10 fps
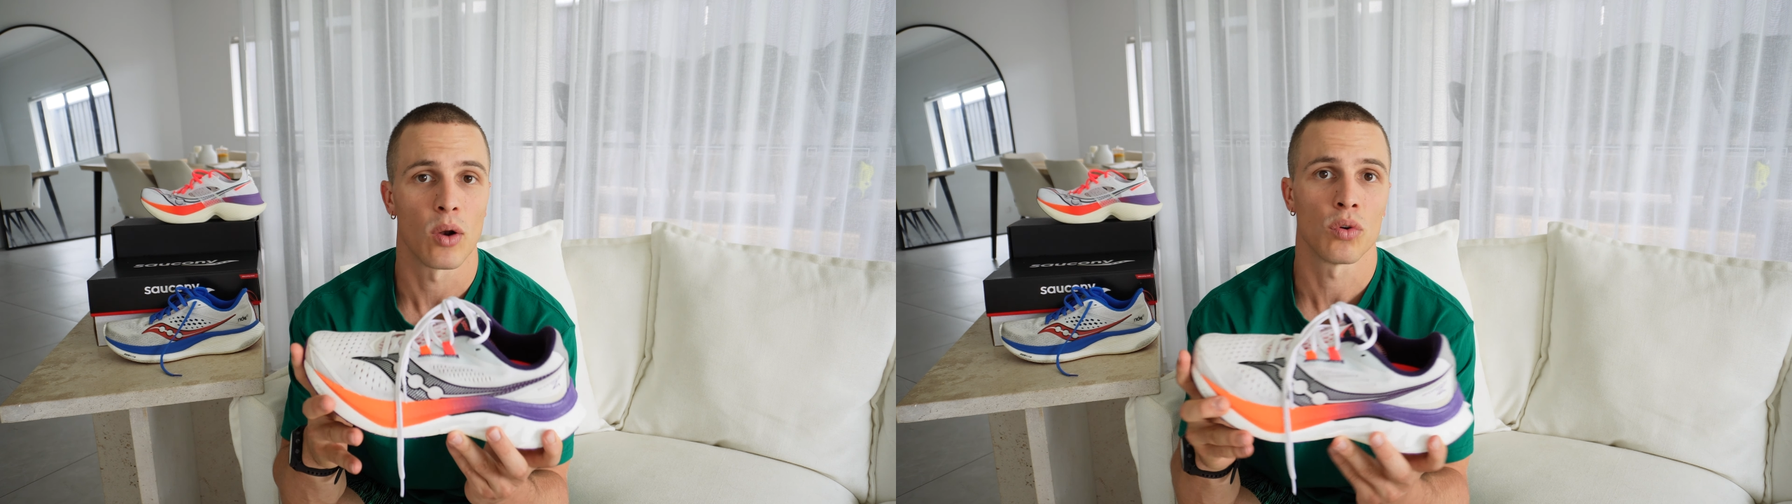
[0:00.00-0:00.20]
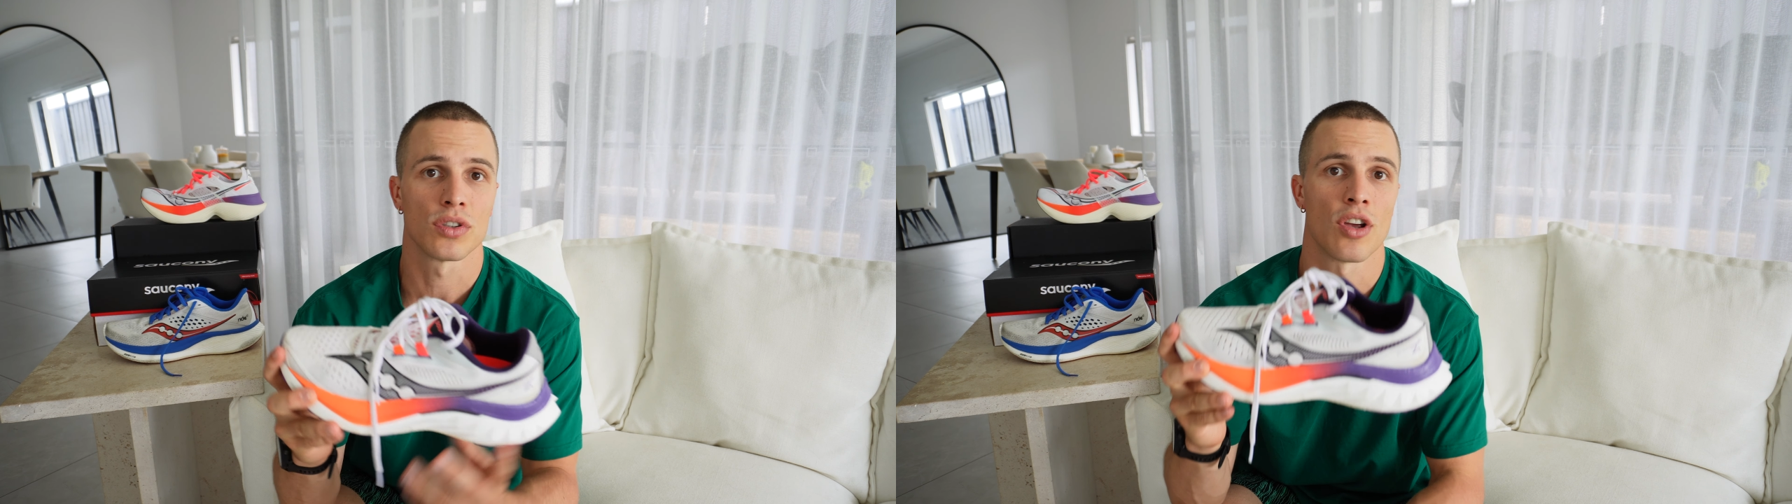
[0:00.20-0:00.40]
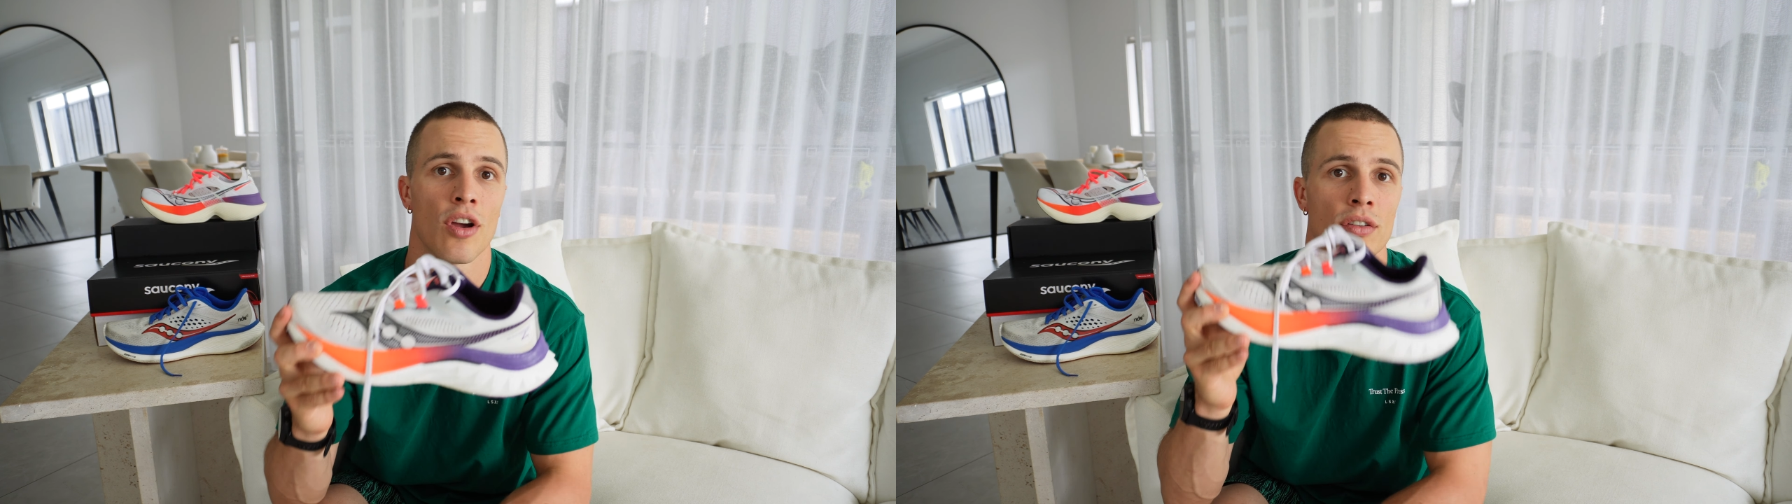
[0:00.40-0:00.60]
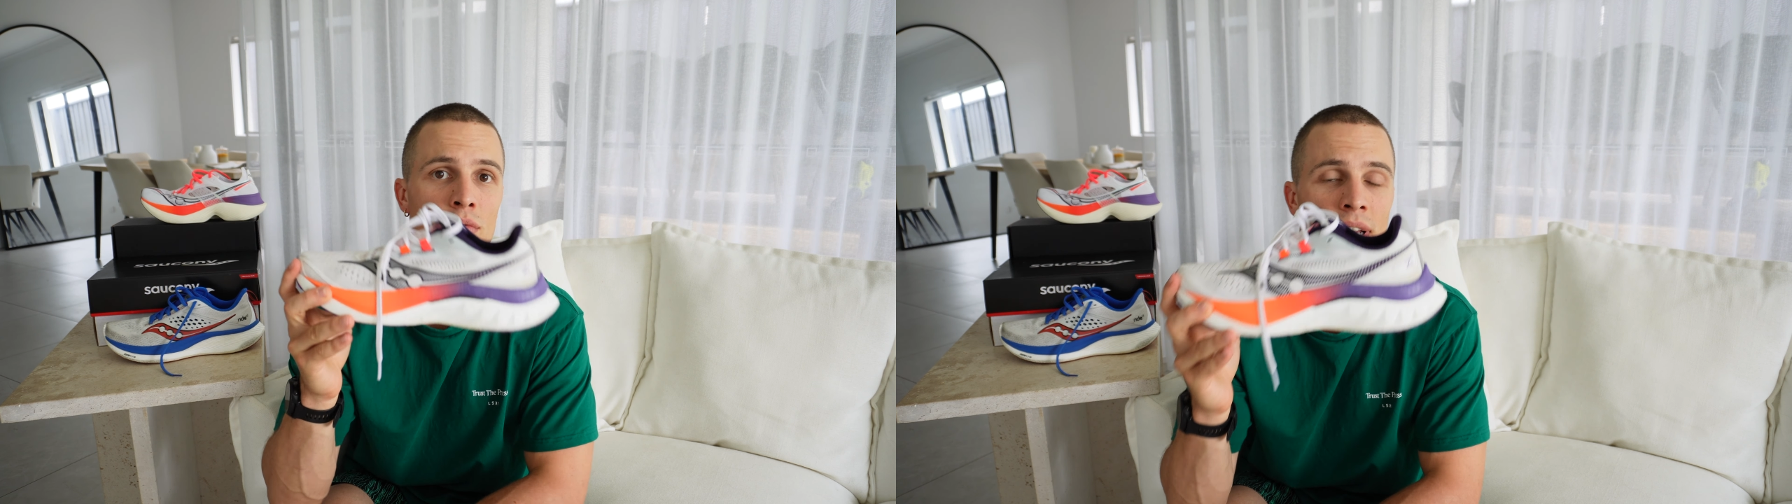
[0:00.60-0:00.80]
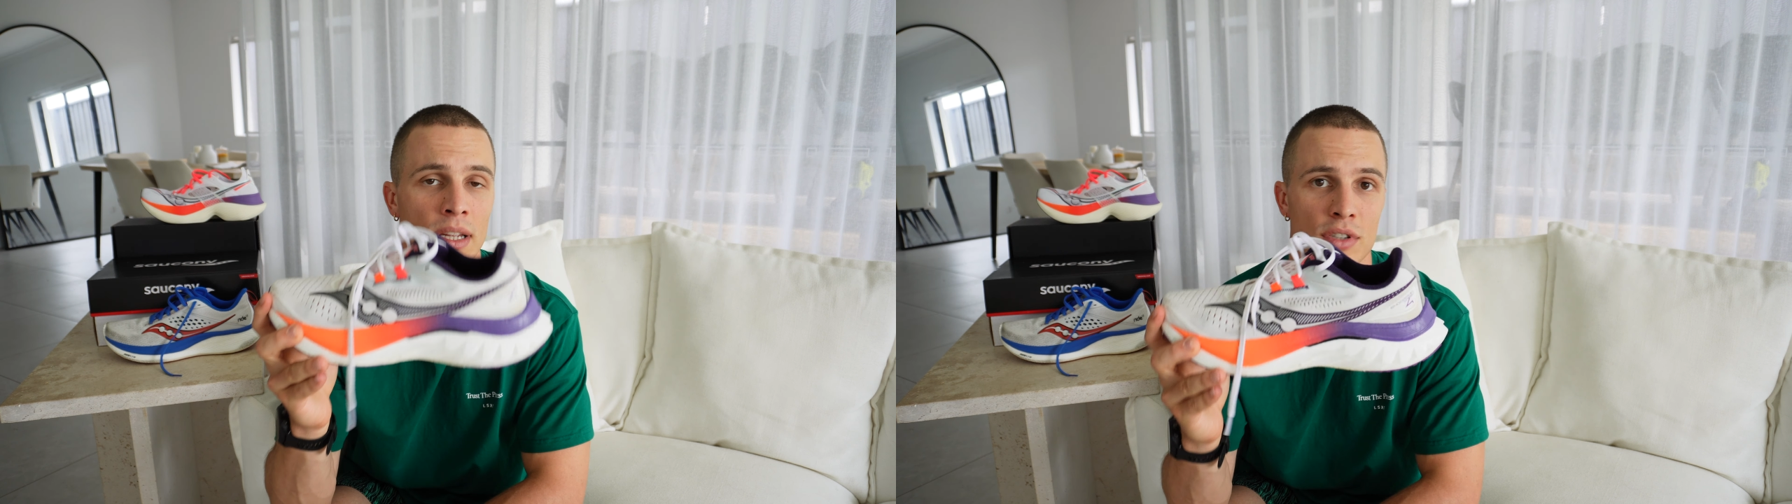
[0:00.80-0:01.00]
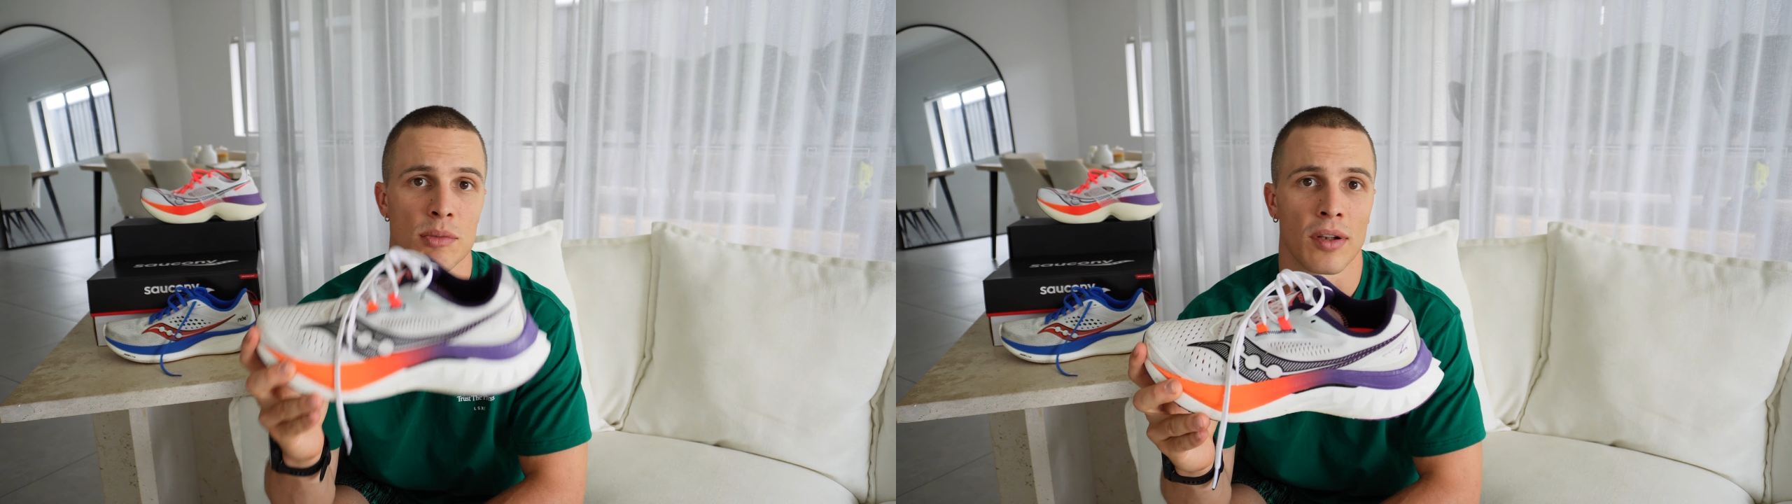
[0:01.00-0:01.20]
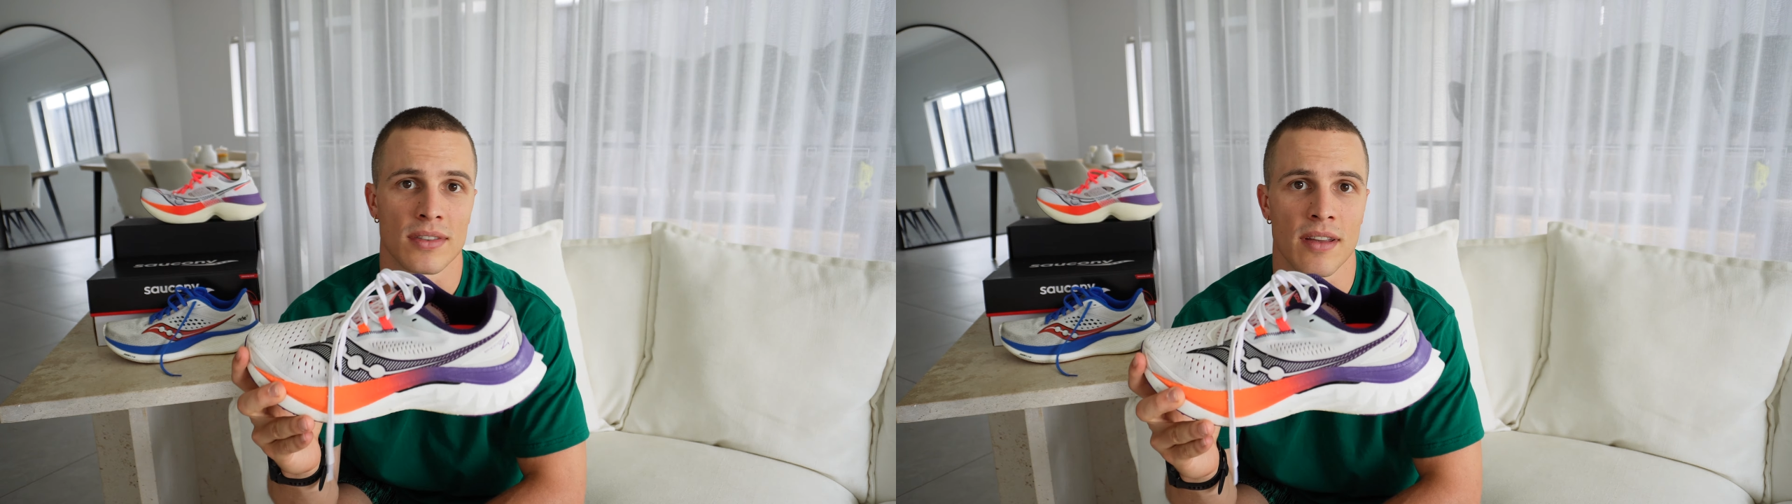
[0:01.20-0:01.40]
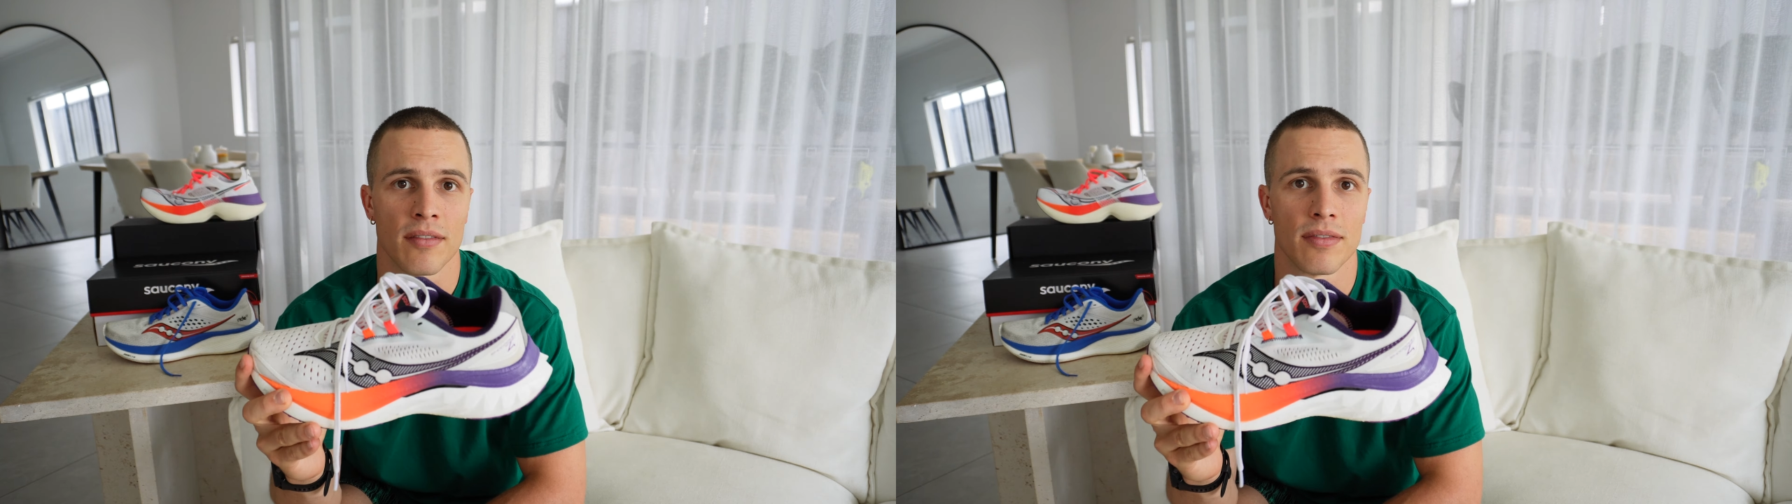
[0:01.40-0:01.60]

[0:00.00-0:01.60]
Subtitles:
also really responsive.